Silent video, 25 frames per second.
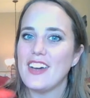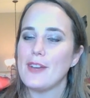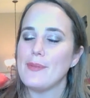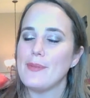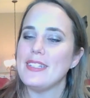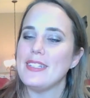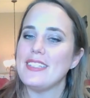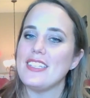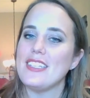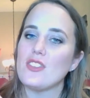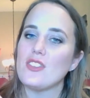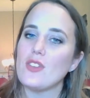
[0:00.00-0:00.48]

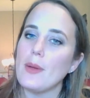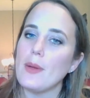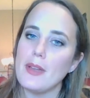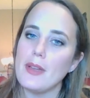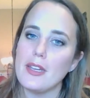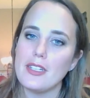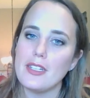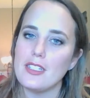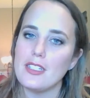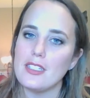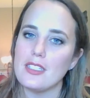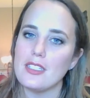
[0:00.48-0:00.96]
vitamin C. So I'm
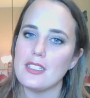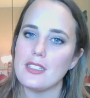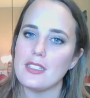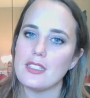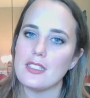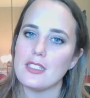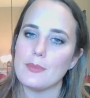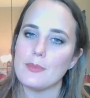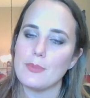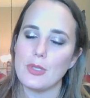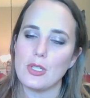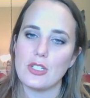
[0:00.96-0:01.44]
not going
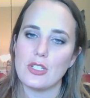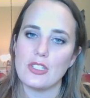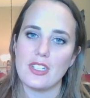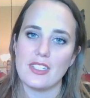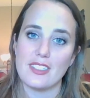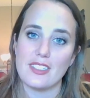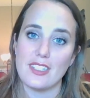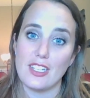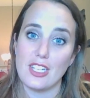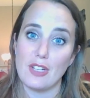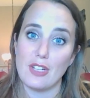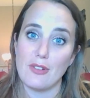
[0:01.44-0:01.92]
to splurge
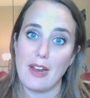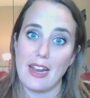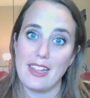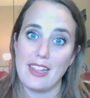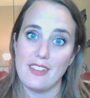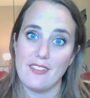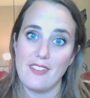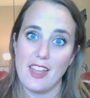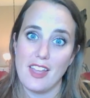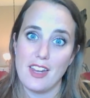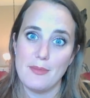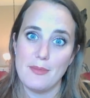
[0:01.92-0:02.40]
on Sunday
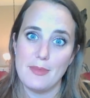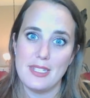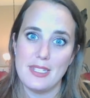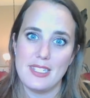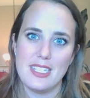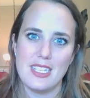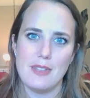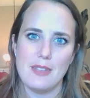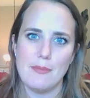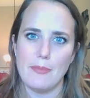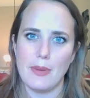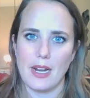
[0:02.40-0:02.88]
Riley vitamin
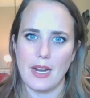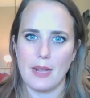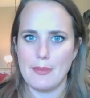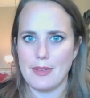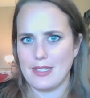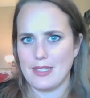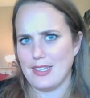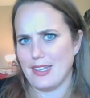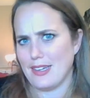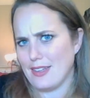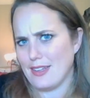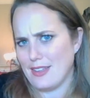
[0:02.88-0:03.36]
C, but I'm
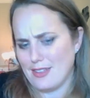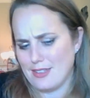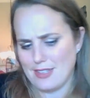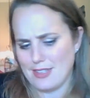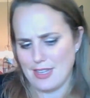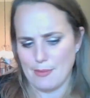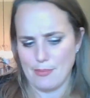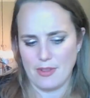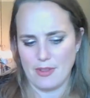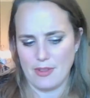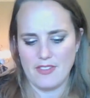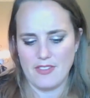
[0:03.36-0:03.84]
excited to get a
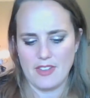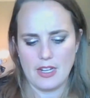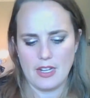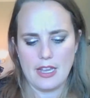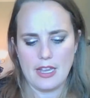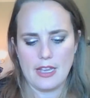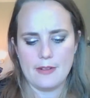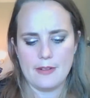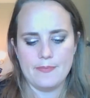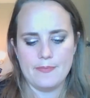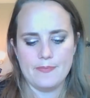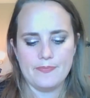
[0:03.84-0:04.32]
sample of it
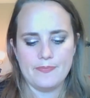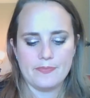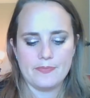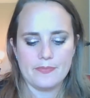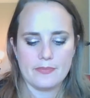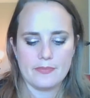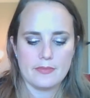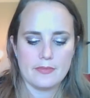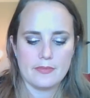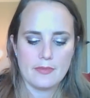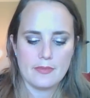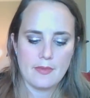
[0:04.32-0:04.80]
again.
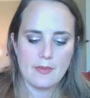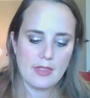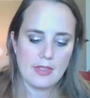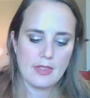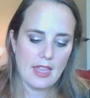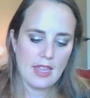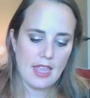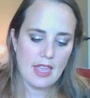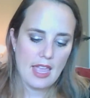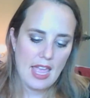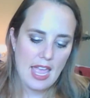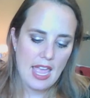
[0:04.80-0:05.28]

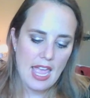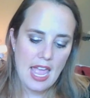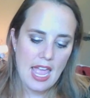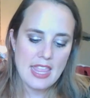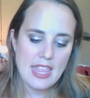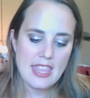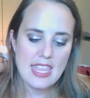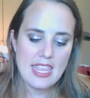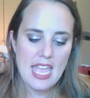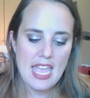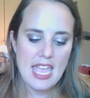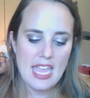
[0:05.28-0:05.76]

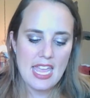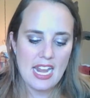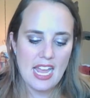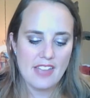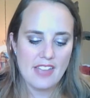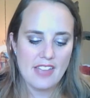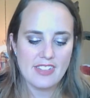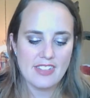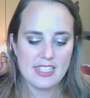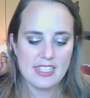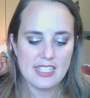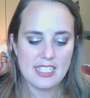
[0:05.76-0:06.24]
And then
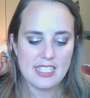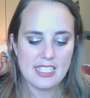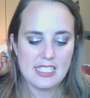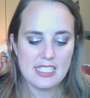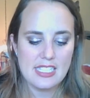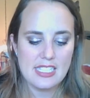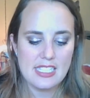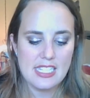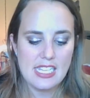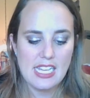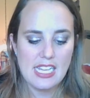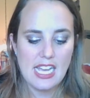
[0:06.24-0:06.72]
I've got the
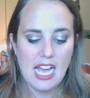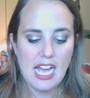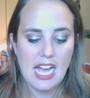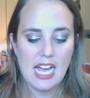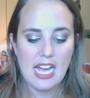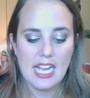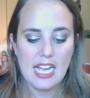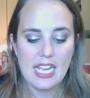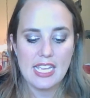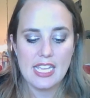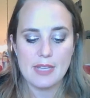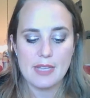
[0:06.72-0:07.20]
Clinique
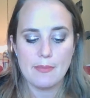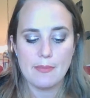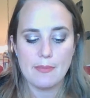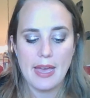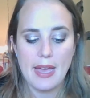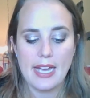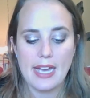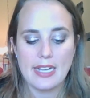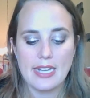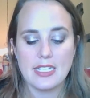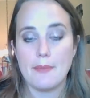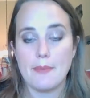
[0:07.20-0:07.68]
High
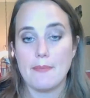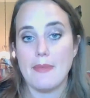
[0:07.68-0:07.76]
Impact